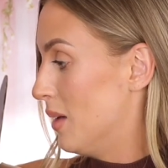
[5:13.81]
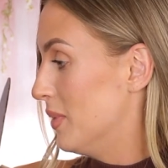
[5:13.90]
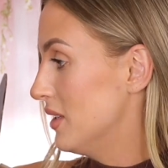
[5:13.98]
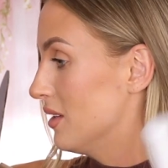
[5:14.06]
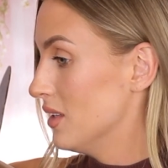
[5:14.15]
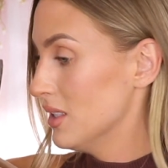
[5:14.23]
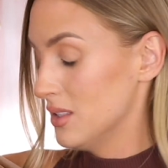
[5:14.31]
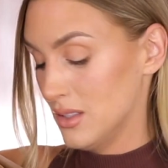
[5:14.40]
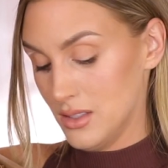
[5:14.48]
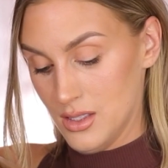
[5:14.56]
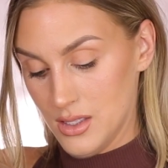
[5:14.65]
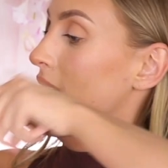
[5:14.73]
I'm into this.
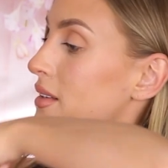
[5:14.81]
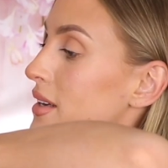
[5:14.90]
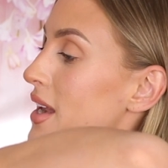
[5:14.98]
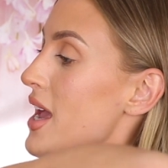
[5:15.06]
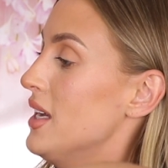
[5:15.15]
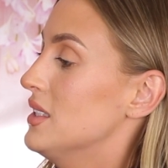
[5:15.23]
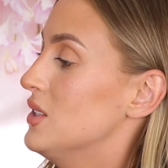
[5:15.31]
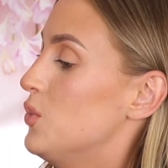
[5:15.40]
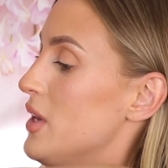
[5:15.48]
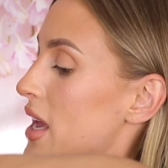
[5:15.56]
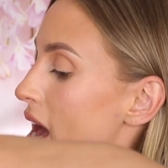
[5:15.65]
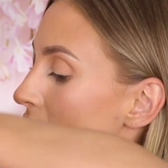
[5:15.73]
Next
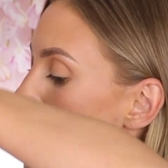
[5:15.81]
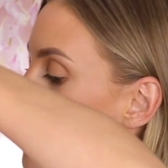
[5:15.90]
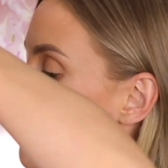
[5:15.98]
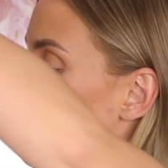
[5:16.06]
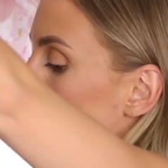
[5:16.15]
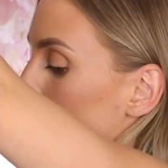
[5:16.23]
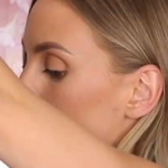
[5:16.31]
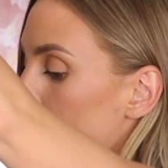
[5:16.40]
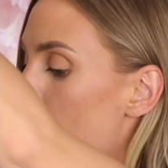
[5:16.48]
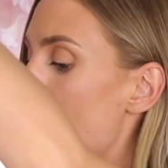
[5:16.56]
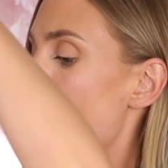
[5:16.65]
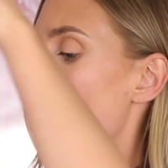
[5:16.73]
we have,
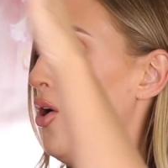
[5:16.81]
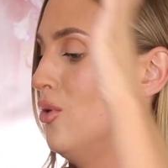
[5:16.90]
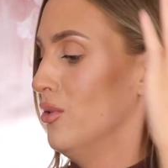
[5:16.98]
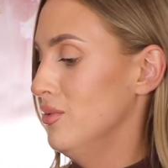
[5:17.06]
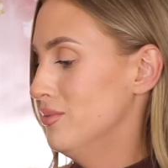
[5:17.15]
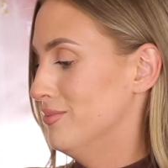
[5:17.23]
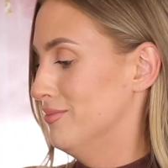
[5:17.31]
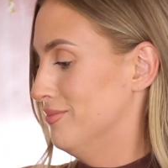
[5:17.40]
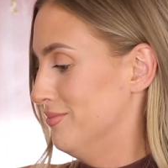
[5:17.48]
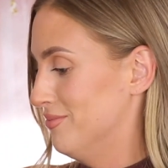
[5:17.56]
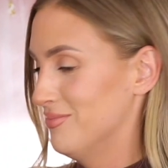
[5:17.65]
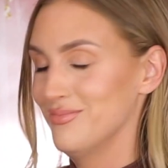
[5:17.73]
oh,
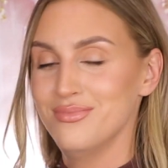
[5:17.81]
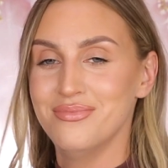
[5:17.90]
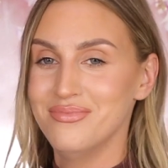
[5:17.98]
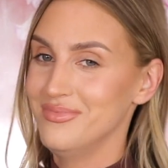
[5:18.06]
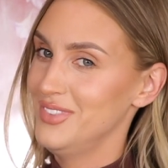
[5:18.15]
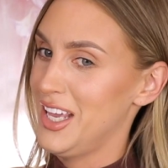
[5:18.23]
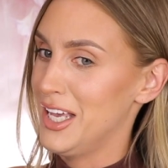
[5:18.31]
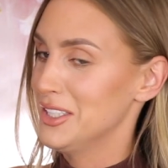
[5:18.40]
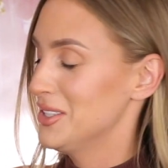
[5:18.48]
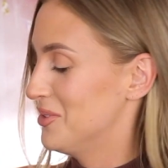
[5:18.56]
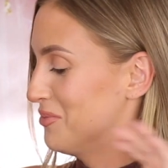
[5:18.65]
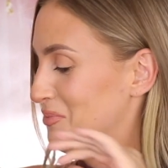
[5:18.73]

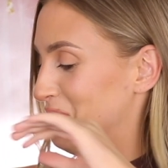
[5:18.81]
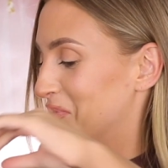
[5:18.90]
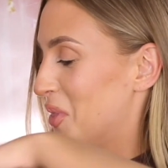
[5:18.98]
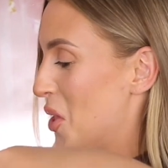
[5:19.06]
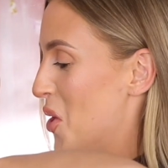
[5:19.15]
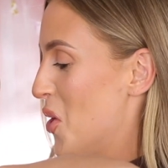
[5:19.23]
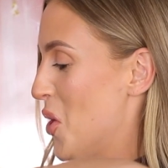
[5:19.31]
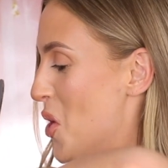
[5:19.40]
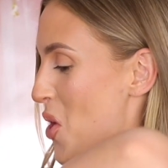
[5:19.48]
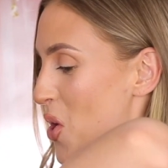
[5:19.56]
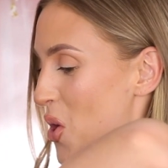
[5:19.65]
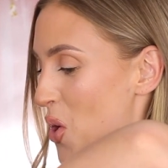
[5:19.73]
yes.
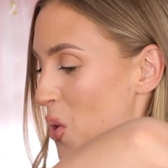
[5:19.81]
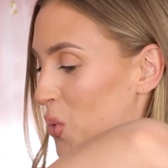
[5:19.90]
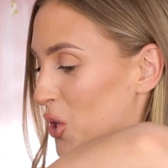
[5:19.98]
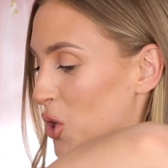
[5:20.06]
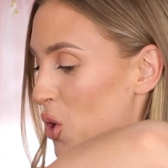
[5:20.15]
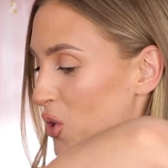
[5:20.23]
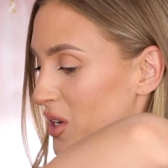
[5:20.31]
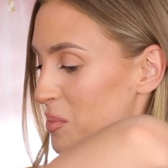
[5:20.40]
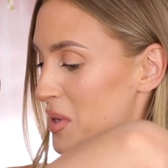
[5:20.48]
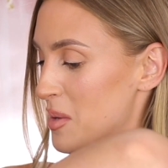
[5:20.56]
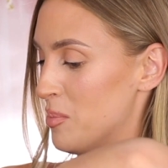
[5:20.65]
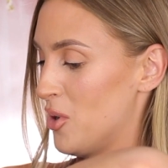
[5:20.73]
We're
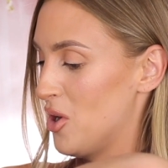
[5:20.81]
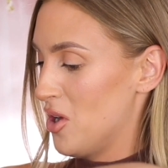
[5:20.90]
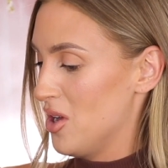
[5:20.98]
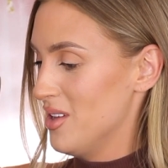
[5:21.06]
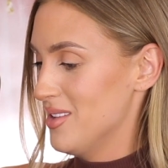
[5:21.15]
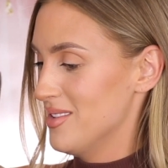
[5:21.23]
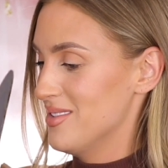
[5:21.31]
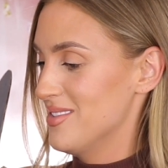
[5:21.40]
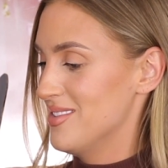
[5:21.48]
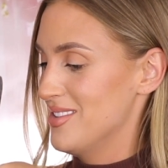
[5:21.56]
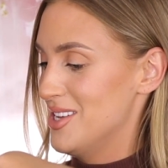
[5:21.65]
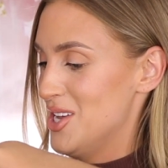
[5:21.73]
golden people.
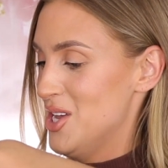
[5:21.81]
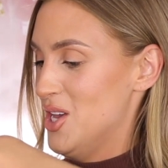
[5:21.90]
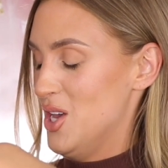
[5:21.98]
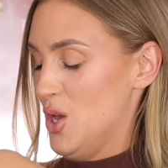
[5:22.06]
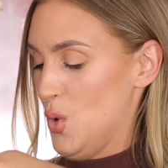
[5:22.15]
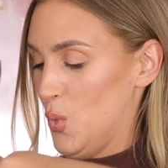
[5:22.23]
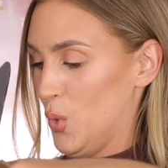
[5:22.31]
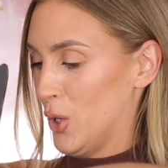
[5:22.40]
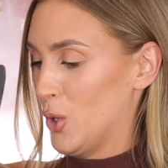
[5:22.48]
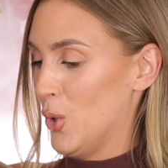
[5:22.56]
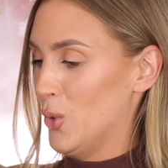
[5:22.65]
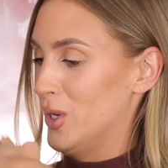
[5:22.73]

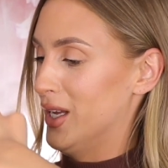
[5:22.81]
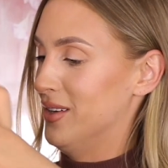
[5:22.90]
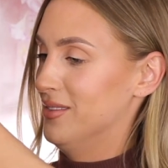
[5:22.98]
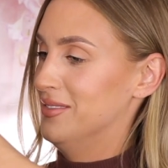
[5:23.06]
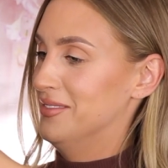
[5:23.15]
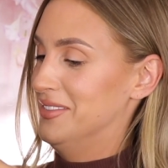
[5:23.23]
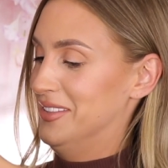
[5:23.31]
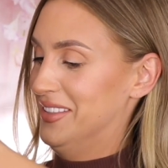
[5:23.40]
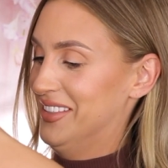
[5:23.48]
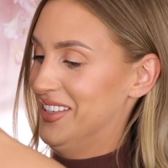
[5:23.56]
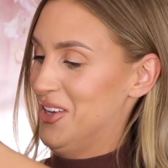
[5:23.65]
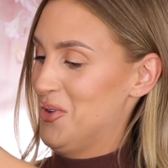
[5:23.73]
We're golden
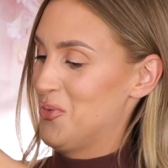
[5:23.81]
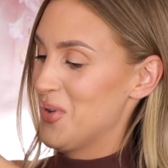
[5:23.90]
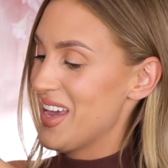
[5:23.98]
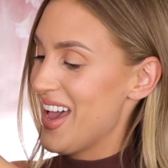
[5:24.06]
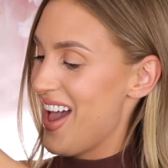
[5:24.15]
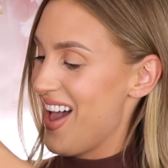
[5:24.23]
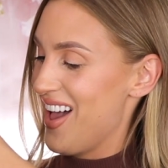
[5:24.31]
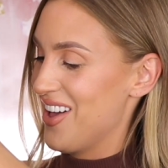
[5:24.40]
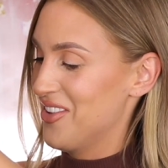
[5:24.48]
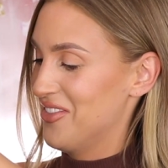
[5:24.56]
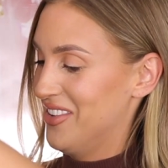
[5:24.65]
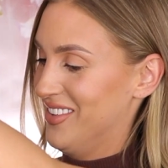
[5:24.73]
we
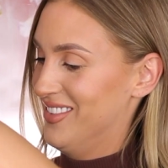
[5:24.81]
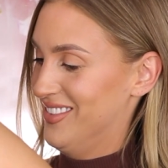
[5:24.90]
have